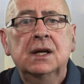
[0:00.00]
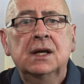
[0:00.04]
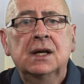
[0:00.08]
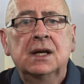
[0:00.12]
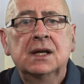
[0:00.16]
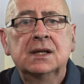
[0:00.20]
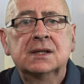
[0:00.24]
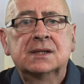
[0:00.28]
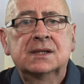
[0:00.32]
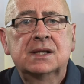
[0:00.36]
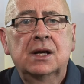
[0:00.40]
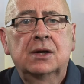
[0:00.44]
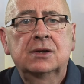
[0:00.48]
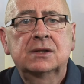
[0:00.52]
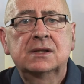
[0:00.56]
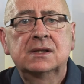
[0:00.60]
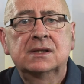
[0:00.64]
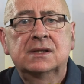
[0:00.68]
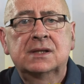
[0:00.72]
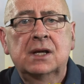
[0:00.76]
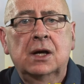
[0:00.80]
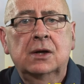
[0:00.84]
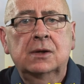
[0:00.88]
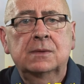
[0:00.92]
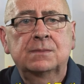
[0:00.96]
in certain
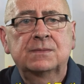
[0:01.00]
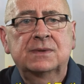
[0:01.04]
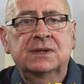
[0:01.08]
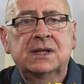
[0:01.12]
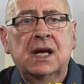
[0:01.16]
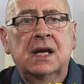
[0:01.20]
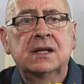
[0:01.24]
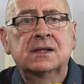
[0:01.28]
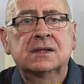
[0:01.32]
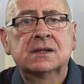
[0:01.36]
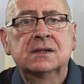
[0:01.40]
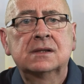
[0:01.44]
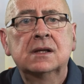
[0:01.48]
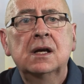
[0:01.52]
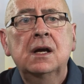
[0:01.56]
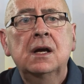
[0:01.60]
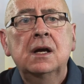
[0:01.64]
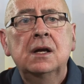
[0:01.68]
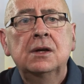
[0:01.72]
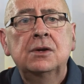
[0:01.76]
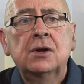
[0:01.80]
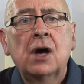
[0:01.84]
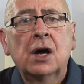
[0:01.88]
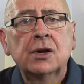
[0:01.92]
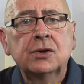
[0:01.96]
circumstances
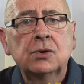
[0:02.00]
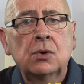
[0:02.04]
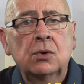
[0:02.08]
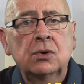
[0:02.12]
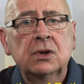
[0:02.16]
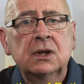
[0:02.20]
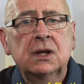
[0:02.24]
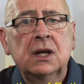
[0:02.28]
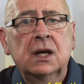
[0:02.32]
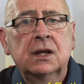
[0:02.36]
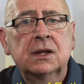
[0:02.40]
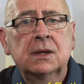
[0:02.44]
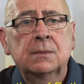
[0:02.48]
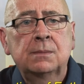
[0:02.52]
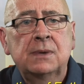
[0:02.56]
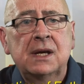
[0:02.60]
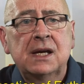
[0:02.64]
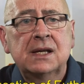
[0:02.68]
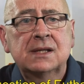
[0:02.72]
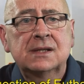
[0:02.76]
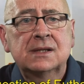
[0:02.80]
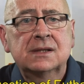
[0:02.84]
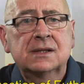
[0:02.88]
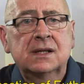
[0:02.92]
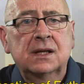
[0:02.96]
not only on the basis